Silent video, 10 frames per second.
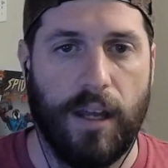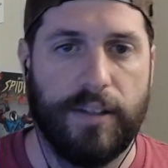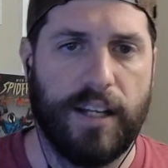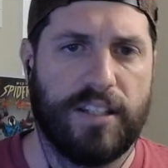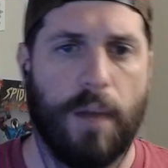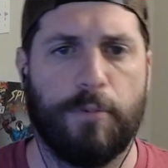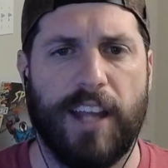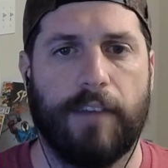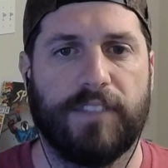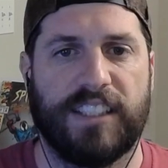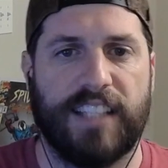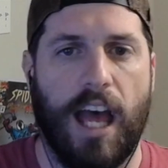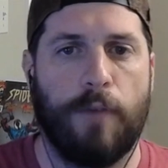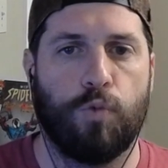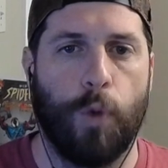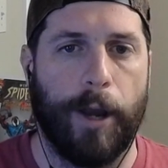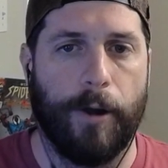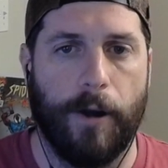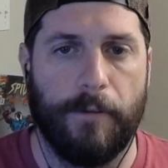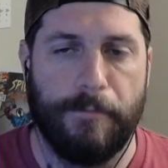Next up, we have Lazav,
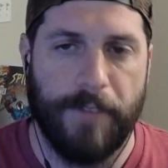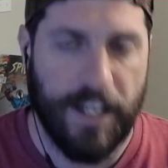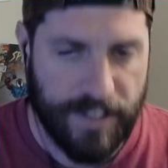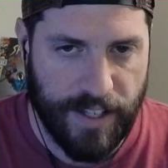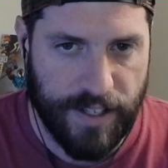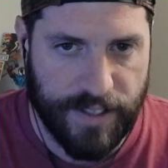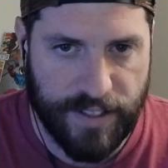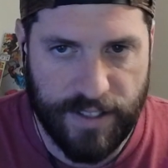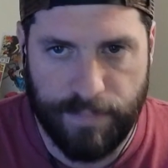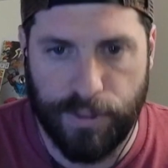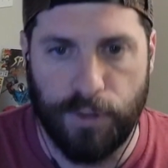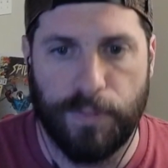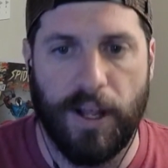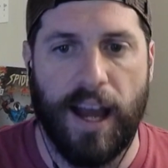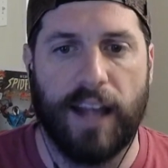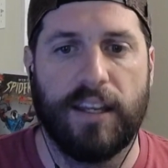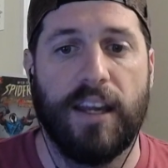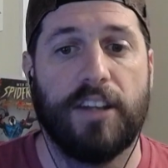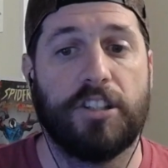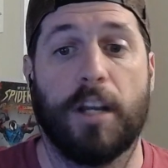Wearer of Faces. This is blue-black,
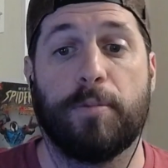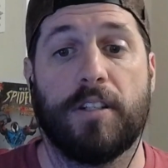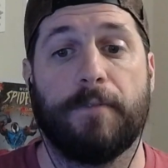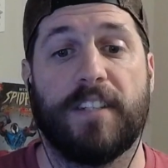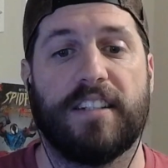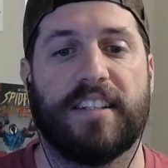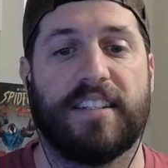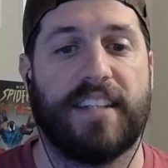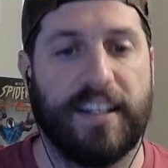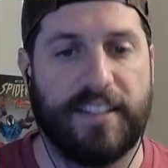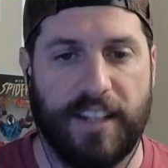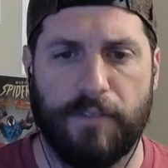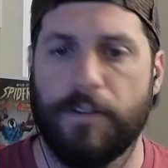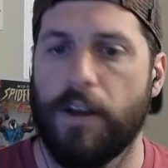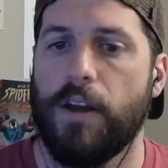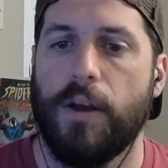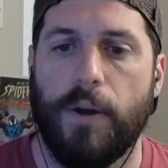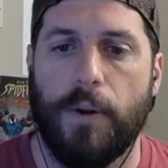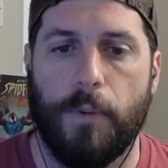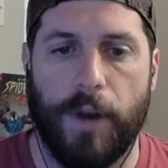shape-shifting detective.
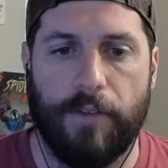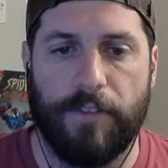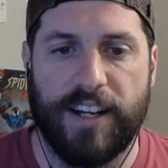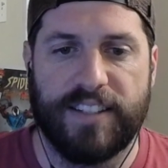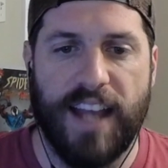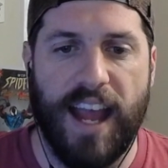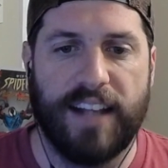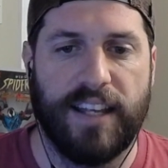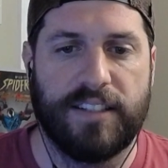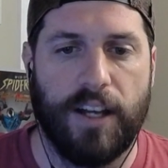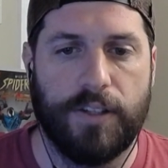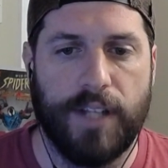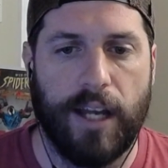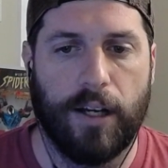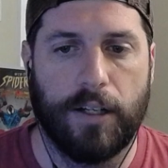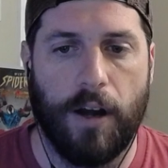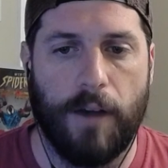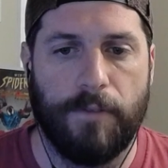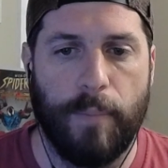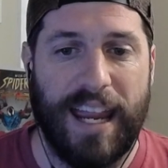Whenever he attacks, exile a target
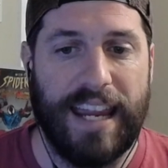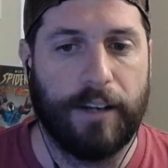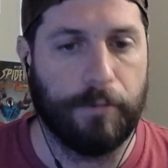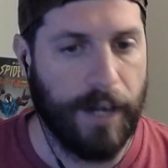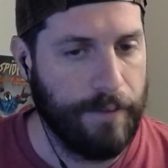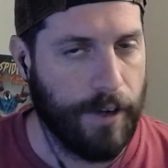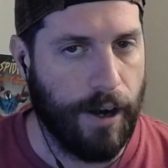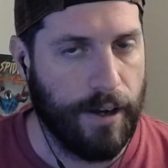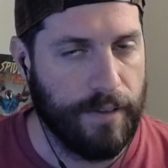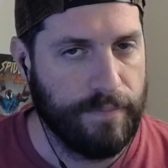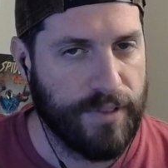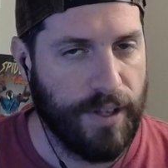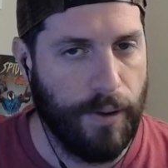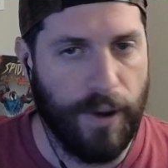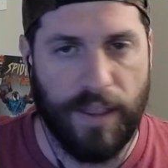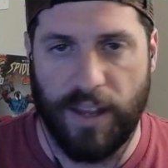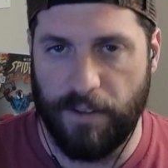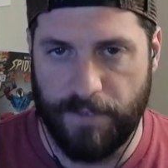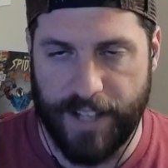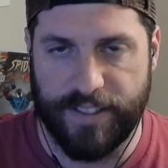card from a graveyard. And then
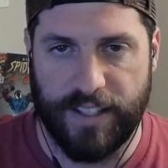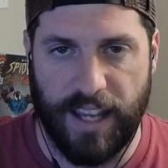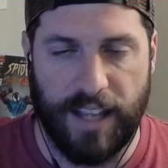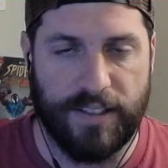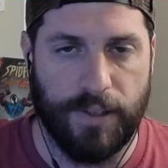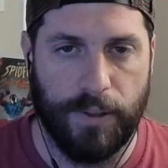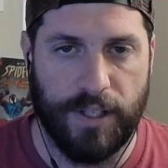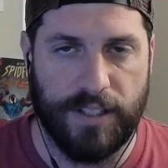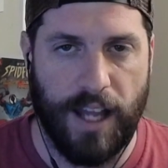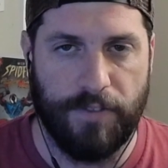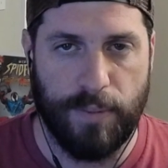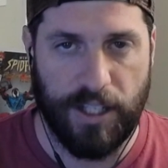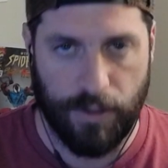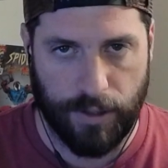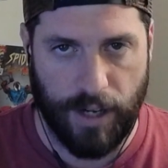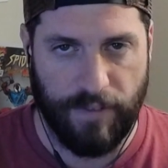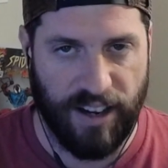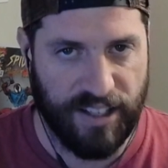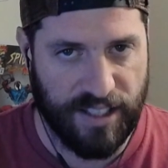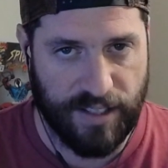investigate. So it doesn't have to be your
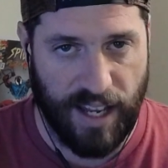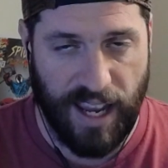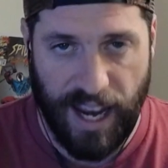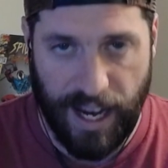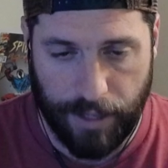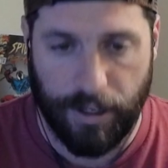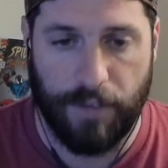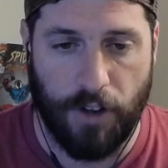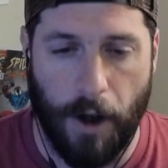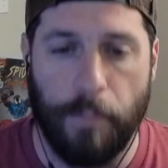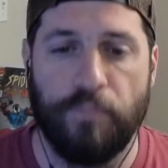graveyard, just a graveyard.